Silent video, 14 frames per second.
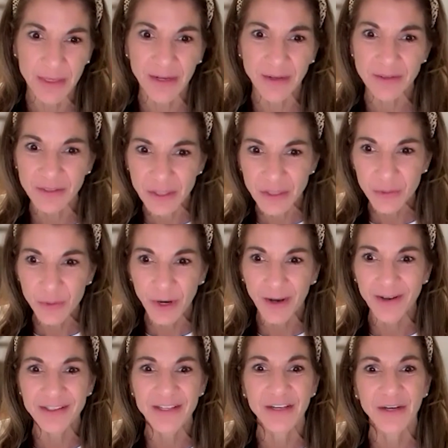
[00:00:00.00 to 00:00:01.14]
And I'll see you
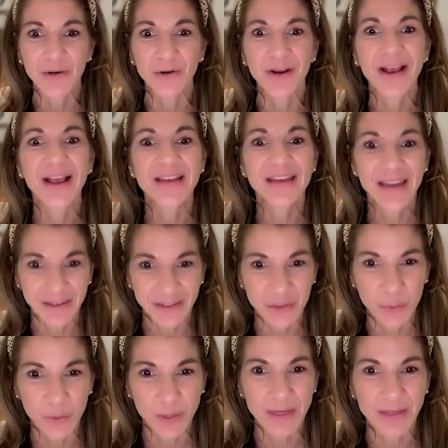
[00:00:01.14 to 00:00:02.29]
guys here next
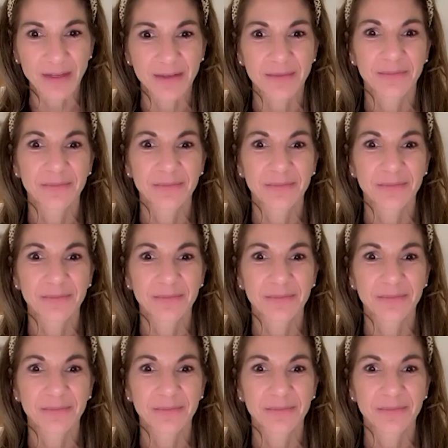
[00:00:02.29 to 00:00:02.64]
week.